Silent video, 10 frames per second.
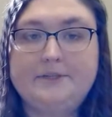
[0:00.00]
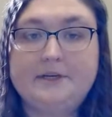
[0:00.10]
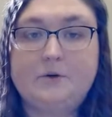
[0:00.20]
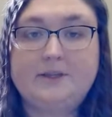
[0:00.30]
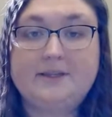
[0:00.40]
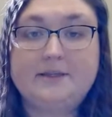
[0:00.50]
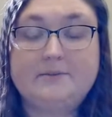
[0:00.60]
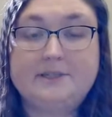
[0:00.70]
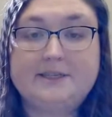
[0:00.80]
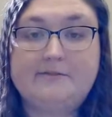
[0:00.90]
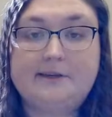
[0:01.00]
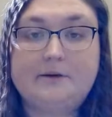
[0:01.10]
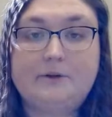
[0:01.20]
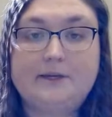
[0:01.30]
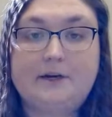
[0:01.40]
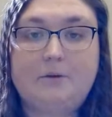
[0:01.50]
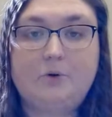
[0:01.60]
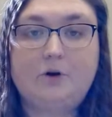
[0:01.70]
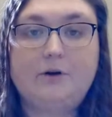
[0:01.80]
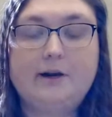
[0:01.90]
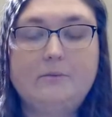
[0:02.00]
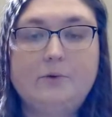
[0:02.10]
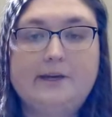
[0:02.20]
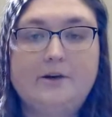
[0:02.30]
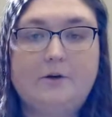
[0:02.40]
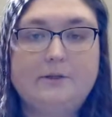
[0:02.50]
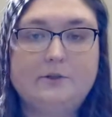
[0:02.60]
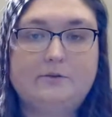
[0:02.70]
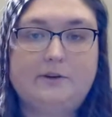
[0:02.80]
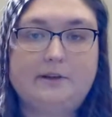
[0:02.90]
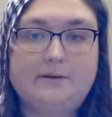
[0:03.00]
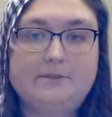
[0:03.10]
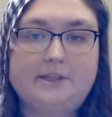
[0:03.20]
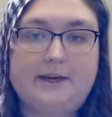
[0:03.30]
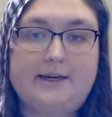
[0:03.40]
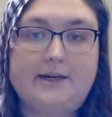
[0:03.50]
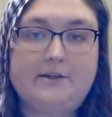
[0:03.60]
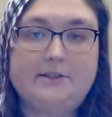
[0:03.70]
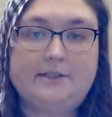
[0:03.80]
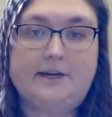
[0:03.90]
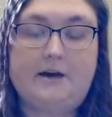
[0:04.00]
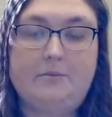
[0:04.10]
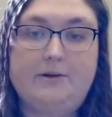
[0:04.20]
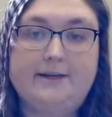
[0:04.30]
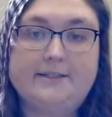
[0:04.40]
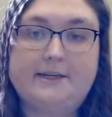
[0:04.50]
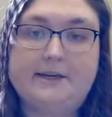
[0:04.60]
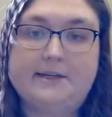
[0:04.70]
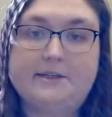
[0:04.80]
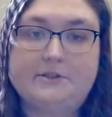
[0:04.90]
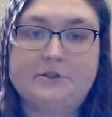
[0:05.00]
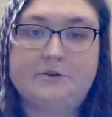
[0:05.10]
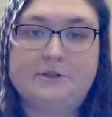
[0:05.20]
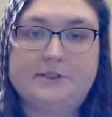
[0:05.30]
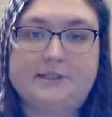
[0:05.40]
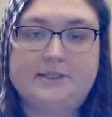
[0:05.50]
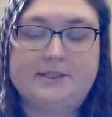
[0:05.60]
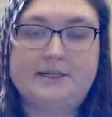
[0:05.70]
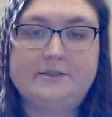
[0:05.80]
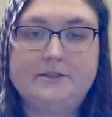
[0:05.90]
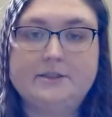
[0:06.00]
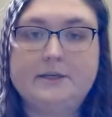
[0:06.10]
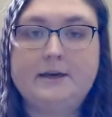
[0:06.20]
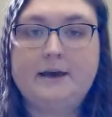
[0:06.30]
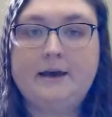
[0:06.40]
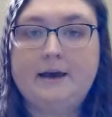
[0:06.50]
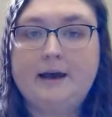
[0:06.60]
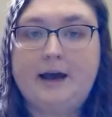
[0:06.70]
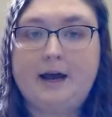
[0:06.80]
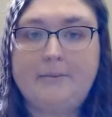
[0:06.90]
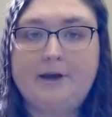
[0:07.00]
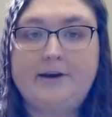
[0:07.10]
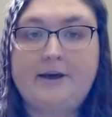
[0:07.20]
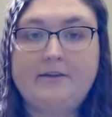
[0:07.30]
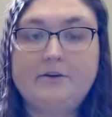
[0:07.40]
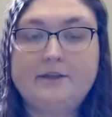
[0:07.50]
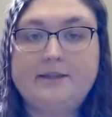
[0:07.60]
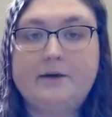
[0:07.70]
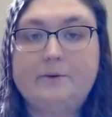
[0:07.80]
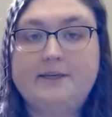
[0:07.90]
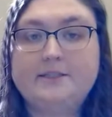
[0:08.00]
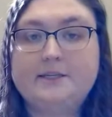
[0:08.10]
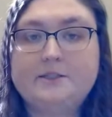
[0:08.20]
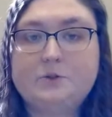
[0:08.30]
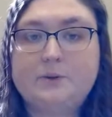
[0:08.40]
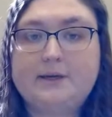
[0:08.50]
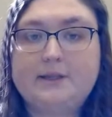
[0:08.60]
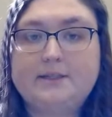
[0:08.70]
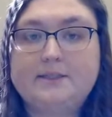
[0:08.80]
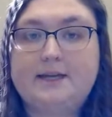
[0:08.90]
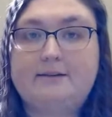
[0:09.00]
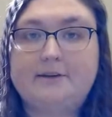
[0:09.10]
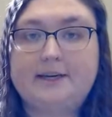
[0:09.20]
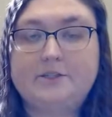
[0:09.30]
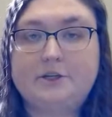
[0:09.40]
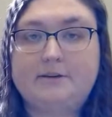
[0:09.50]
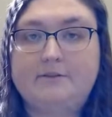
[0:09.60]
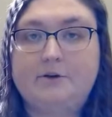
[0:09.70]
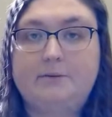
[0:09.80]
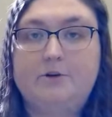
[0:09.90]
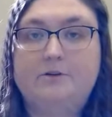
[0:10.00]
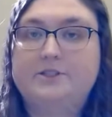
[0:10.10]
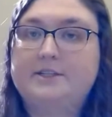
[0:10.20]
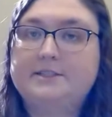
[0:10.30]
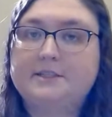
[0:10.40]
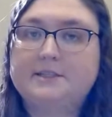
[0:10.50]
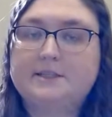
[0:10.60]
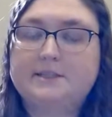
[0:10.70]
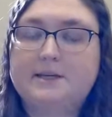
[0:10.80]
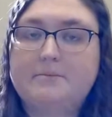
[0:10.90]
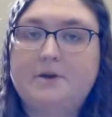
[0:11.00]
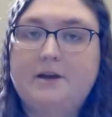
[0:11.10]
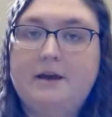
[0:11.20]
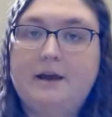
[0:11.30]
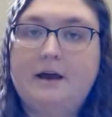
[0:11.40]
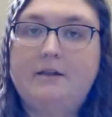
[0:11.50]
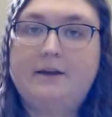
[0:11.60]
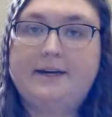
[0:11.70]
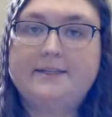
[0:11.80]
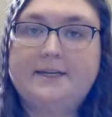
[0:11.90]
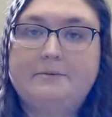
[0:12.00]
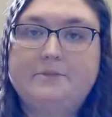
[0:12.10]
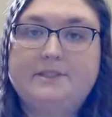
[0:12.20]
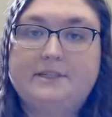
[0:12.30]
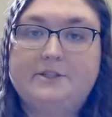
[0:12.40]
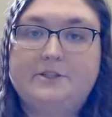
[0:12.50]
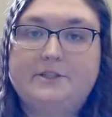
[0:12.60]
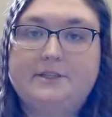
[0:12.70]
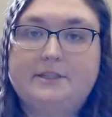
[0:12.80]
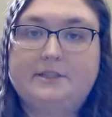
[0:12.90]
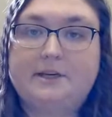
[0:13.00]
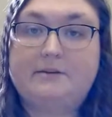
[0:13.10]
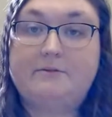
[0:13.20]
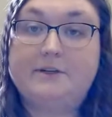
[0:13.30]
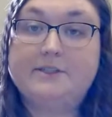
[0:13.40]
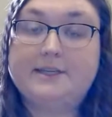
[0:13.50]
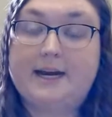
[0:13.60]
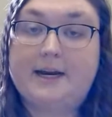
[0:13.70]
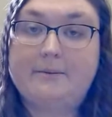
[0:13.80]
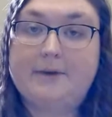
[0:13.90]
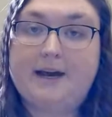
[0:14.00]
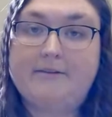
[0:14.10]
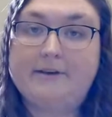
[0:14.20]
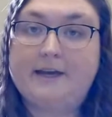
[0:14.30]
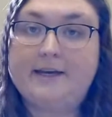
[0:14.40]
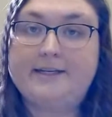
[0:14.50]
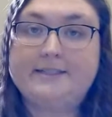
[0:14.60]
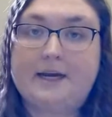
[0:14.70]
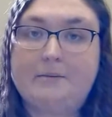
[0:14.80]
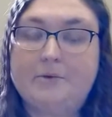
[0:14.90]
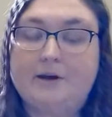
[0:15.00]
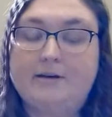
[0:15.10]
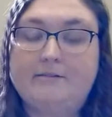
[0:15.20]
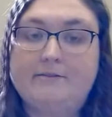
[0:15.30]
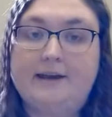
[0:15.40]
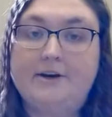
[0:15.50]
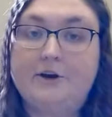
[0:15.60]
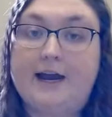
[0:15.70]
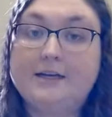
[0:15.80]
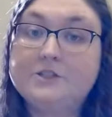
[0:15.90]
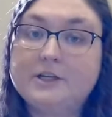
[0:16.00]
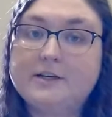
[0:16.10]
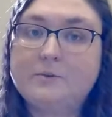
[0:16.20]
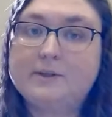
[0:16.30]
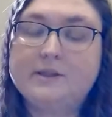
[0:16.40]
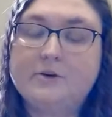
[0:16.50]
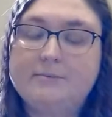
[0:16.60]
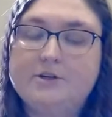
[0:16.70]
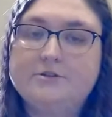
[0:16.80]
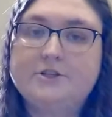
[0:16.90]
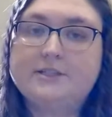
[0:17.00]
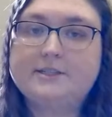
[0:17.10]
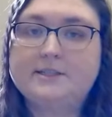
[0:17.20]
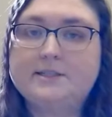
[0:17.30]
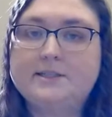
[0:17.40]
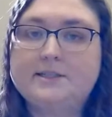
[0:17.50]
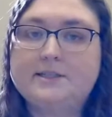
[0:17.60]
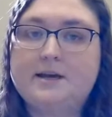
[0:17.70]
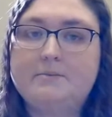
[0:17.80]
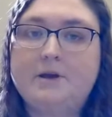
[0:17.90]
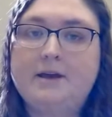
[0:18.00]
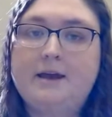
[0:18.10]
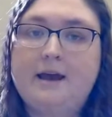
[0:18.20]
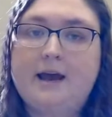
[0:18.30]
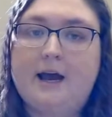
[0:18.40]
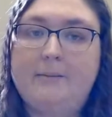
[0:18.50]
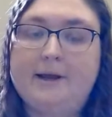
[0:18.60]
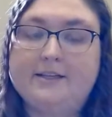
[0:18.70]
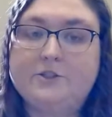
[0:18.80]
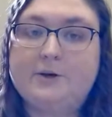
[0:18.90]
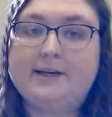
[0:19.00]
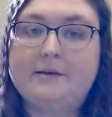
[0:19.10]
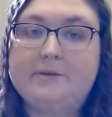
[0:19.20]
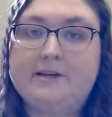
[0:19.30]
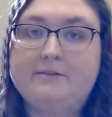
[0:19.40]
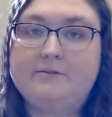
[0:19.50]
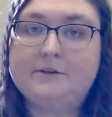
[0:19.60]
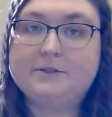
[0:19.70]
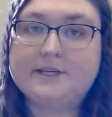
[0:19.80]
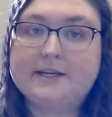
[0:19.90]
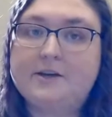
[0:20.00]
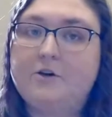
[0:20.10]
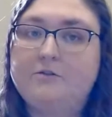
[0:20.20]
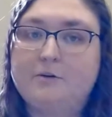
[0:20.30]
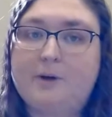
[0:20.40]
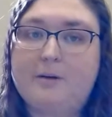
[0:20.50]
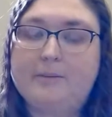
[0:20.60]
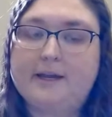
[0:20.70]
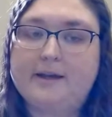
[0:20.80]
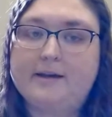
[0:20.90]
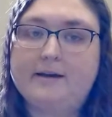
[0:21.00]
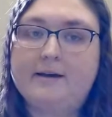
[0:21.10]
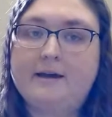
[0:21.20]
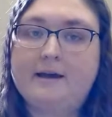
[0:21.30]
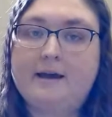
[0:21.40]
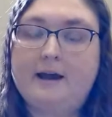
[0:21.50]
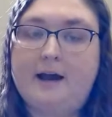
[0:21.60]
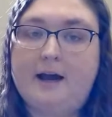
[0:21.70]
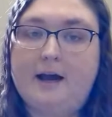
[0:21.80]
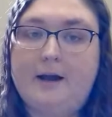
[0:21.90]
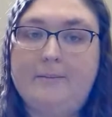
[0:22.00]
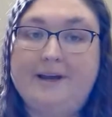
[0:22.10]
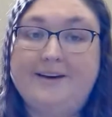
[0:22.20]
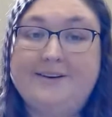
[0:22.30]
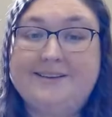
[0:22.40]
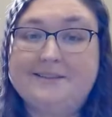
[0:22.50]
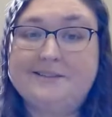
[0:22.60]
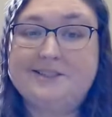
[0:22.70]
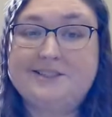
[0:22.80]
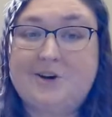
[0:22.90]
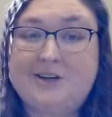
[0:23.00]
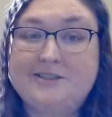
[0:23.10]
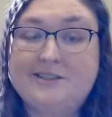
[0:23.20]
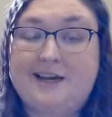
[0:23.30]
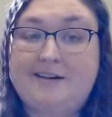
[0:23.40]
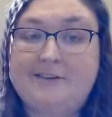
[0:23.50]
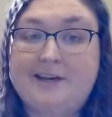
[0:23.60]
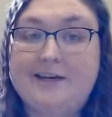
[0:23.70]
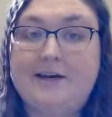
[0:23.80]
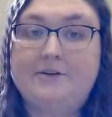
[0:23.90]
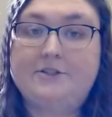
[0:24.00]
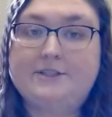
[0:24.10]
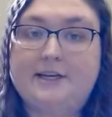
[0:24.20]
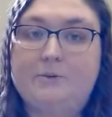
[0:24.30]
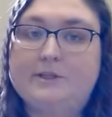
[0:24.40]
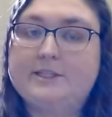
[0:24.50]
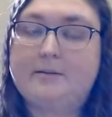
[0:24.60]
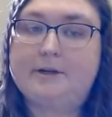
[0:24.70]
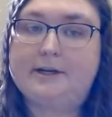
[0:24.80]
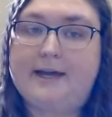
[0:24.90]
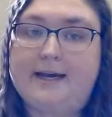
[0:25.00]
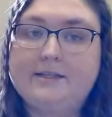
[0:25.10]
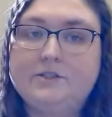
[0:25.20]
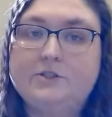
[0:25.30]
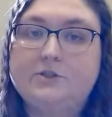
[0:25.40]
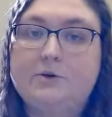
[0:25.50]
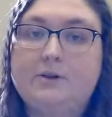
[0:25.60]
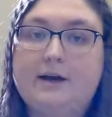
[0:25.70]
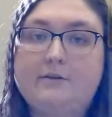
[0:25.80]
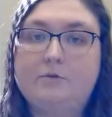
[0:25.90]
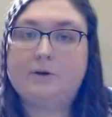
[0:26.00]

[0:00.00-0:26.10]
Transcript: deal with specifically within our program, we can always refer them to the ADRC helpline to get additional assistance. Another thing that we assist with is navigation of the criminal justice system. A lot of times seniors, this is their first time having any type of interaction with the criminal justice system. And so it can be confusing and overwhelming and just hard to navigate and understand what's coming next. So a lot of